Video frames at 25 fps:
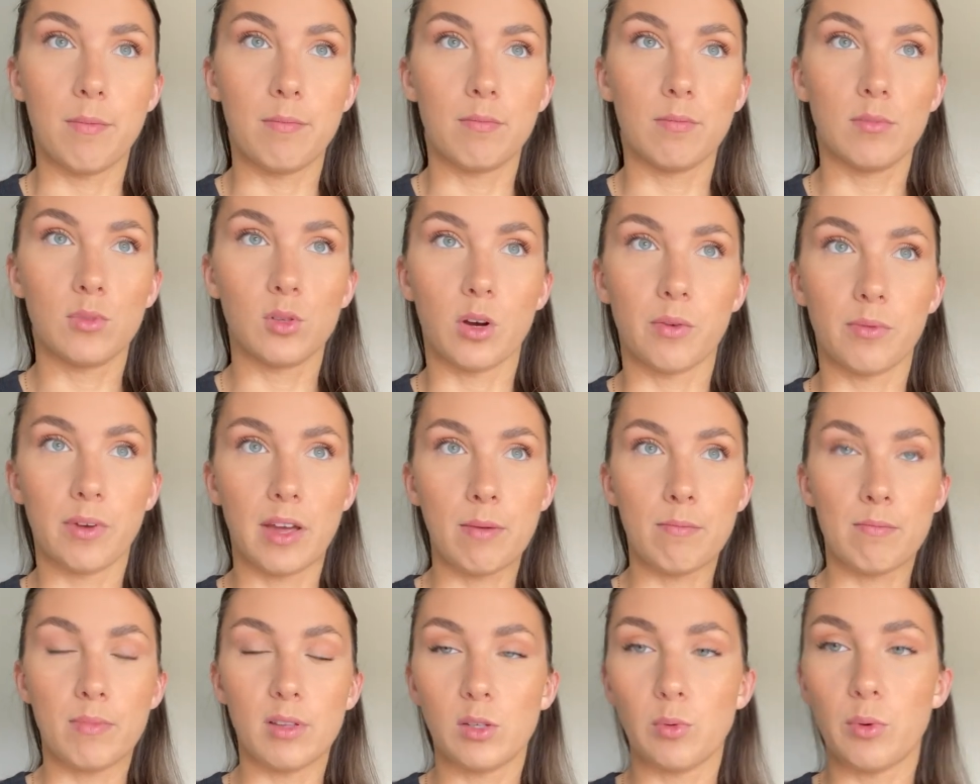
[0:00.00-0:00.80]
sort of
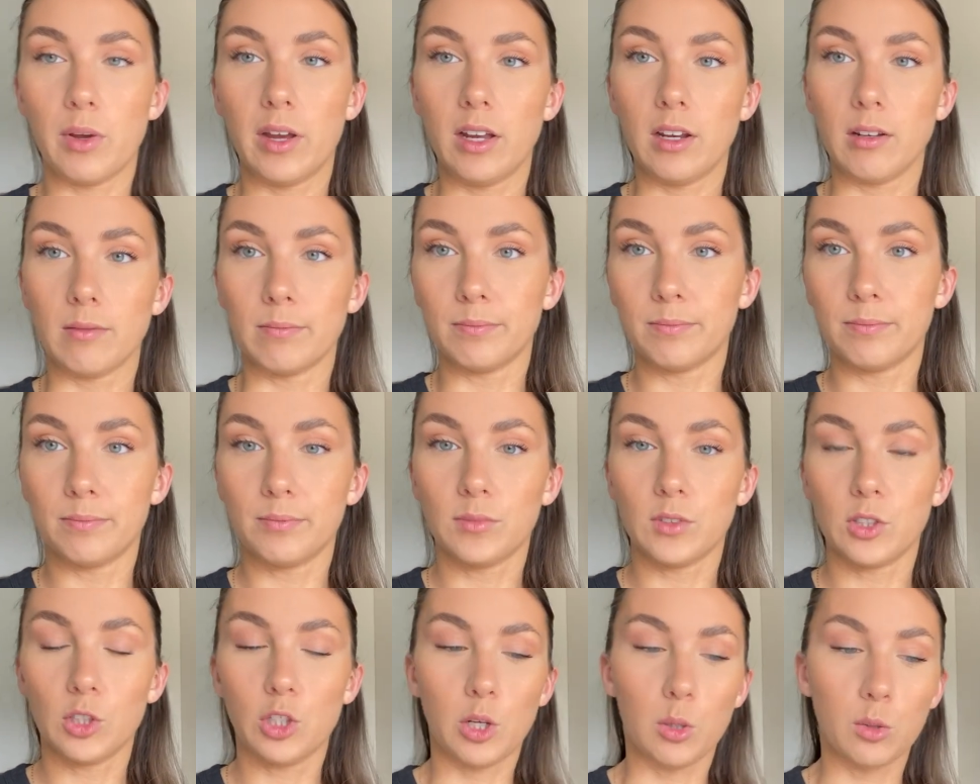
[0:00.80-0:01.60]
in between
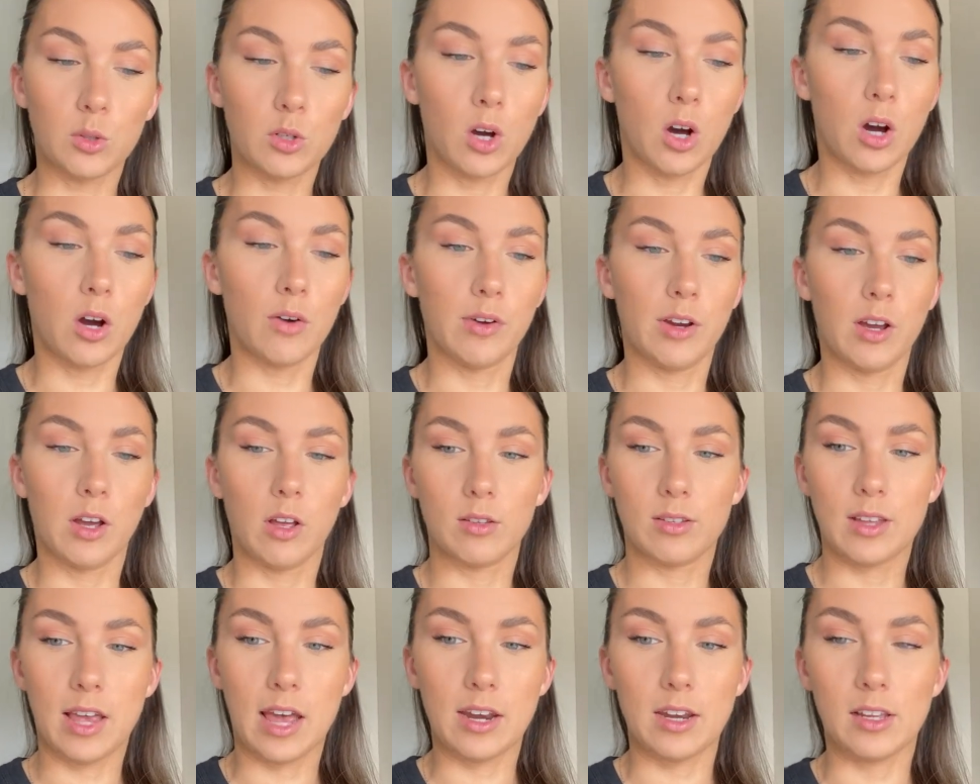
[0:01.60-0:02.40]

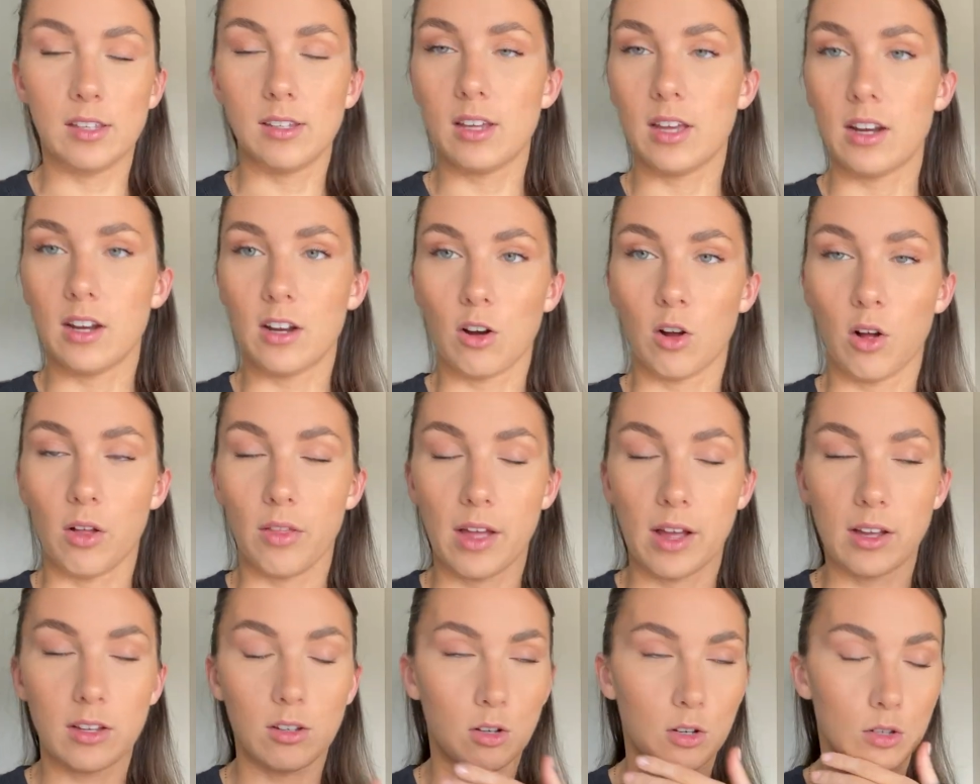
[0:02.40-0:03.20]
tutorials, editing and all
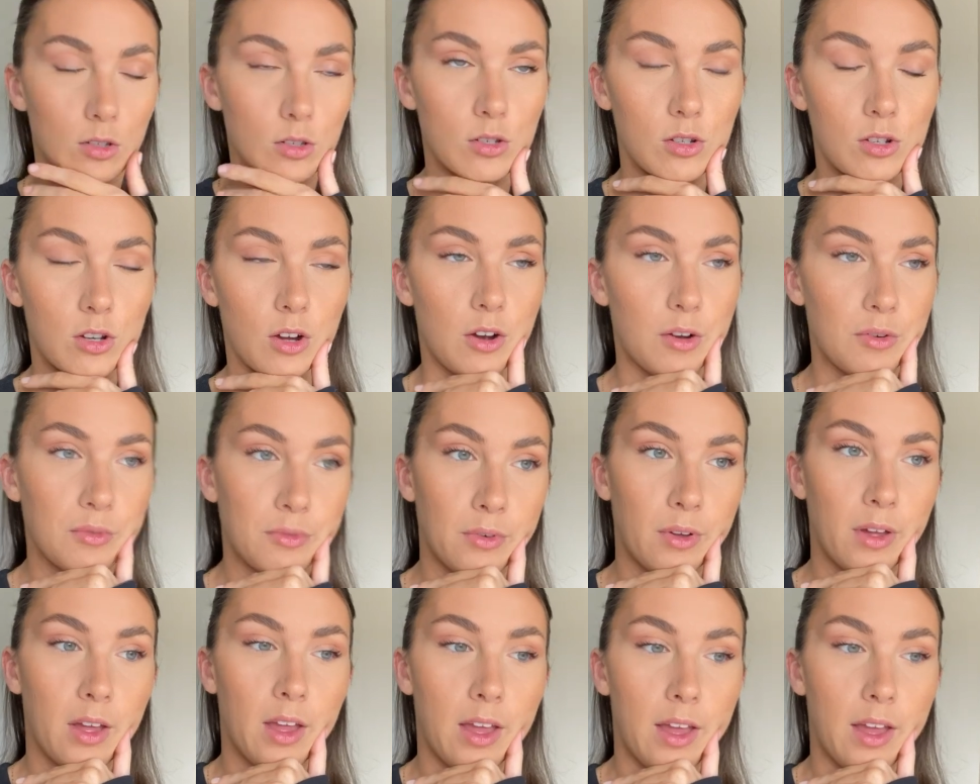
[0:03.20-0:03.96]
that good stuff.